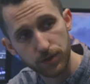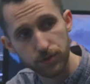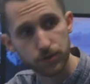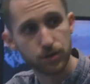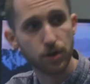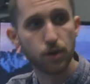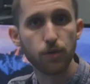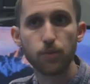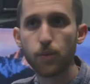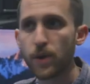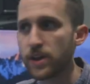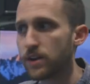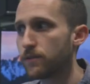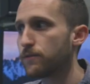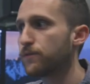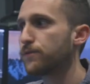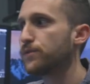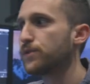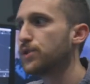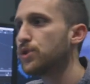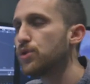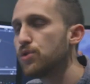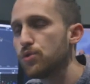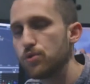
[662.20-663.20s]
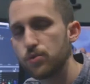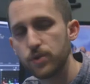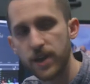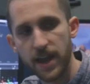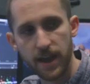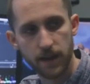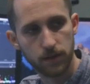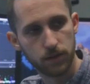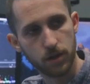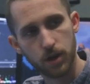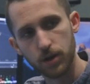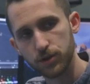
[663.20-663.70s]
There's no way to view
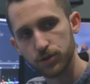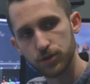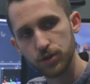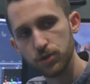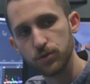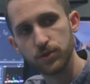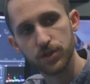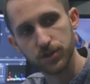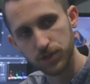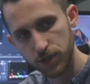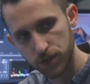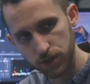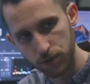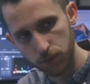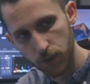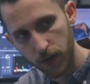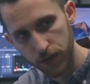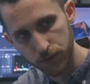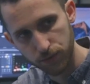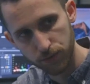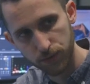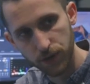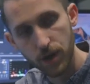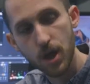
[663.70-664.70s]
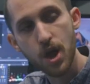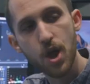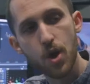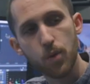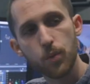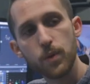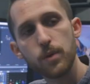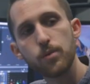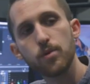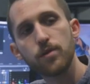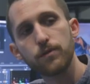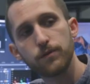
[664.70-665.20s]
Canon Log 2 in the C200.
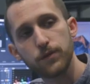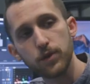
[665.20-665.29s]
We were